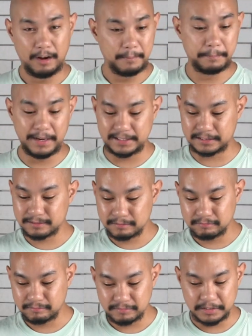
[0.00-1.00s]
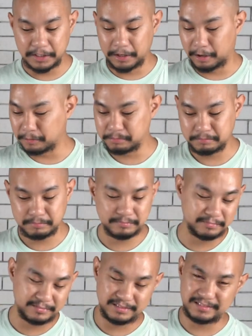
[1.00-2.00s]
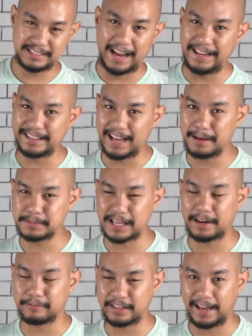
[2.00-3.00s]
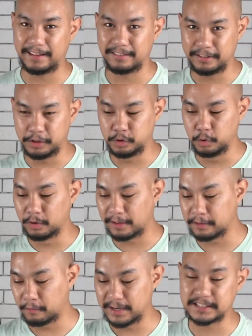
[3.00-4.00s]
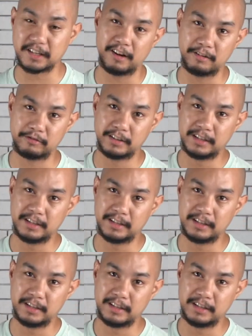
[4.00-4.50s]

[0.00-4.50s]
But you know, 9 times out of 10, you do run the risk of